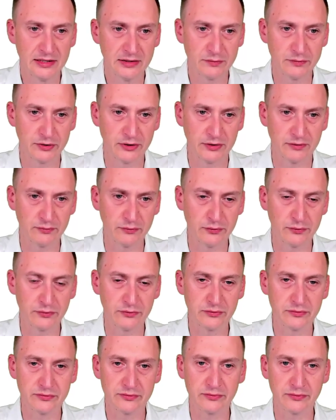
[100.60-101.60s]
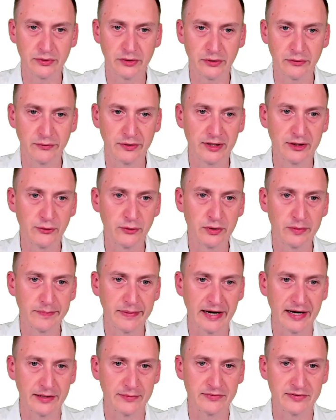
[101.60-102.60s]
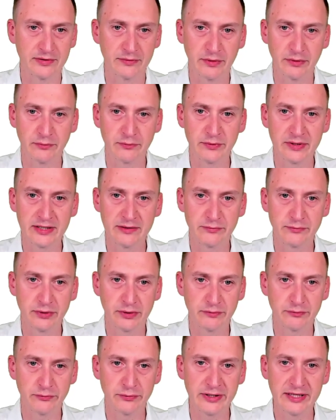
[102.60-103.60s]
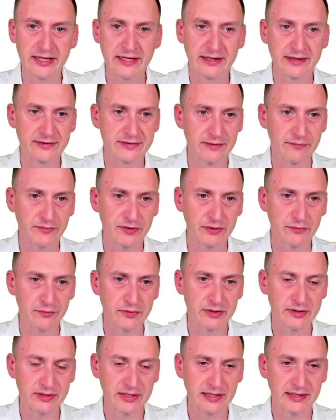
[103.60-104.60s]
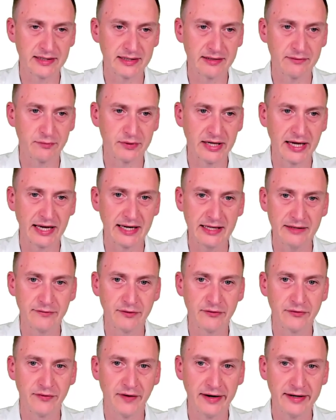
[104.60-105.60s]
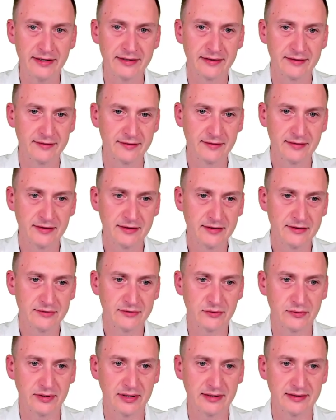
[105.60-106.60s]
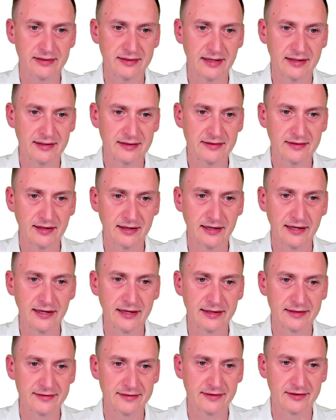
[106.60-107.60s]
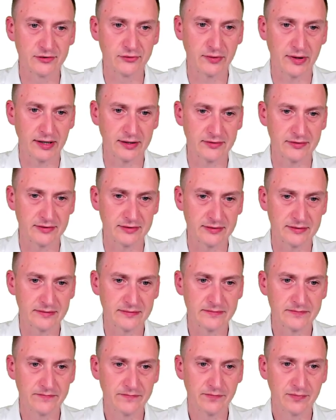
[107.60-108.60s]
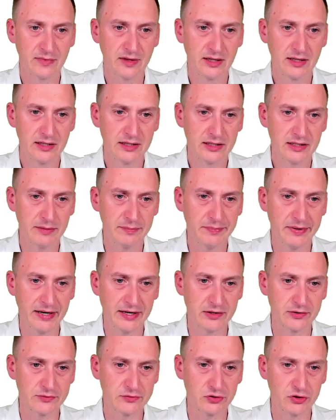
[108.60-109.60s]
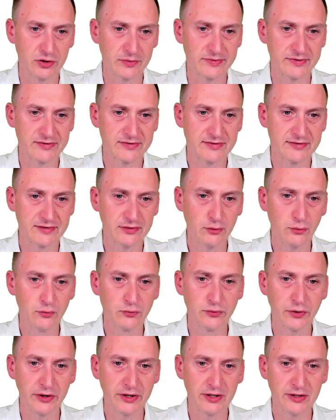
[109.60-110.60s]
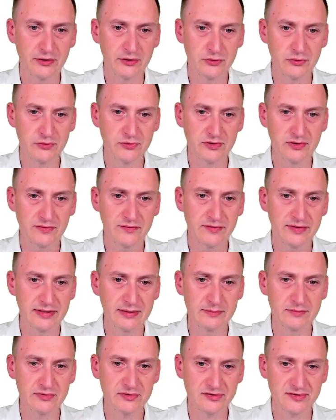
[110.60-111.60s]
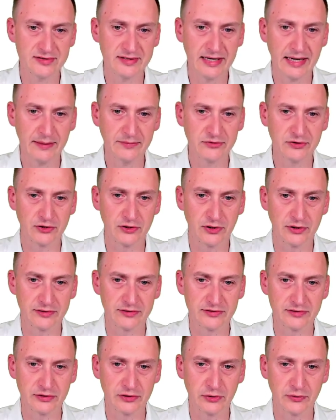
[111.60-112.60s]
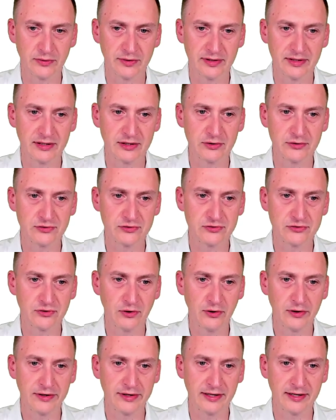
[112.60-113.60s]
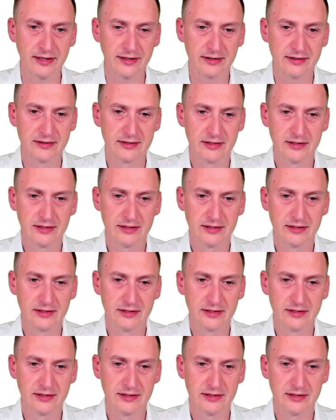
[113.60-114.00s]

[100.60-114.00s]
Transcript: we're not we're not really doing backups. We're, re we're reading something, and and we can't even find it. So that that clearly is a distractor. The backup job is still running due to the Veeam Snapshot Hunter currently consolidating.